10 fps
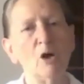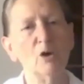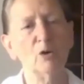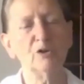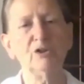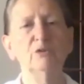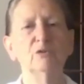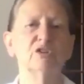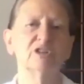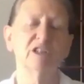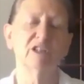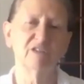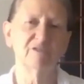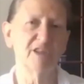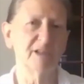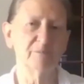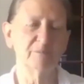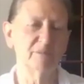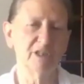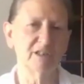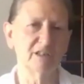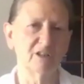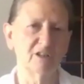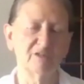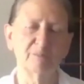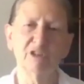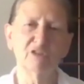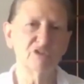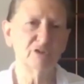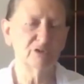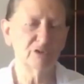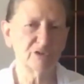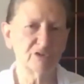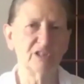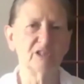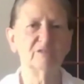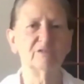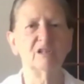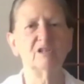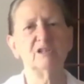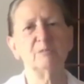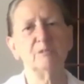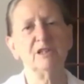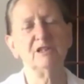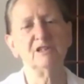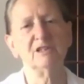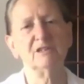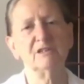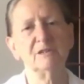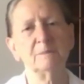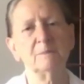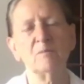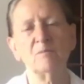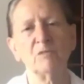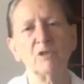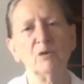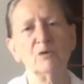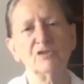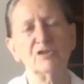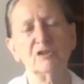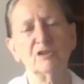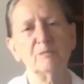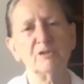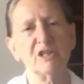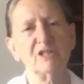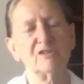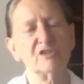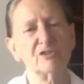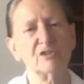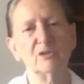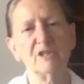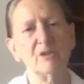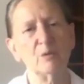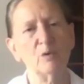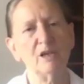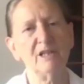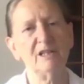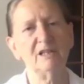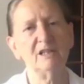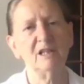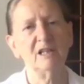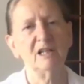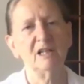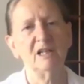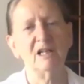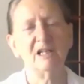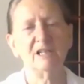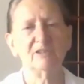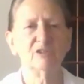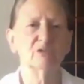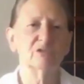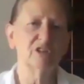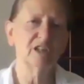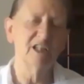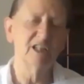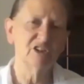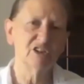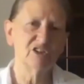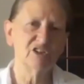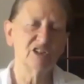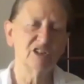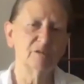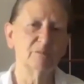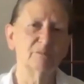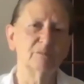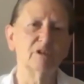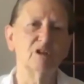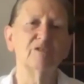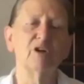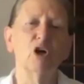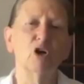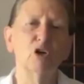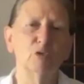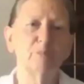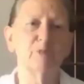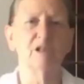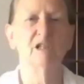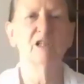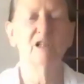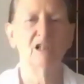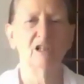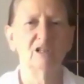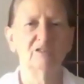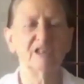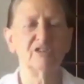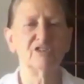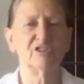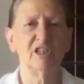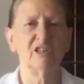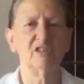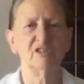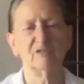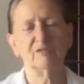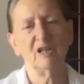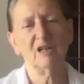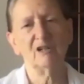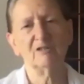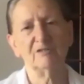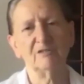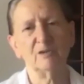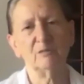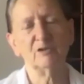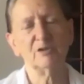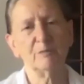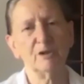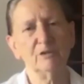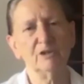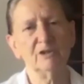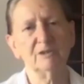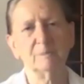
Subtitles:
Or you couldn't love them enough because you yourself are depleted. Or circumstances got in the way and your relationship of a hope, of exchange of love was broken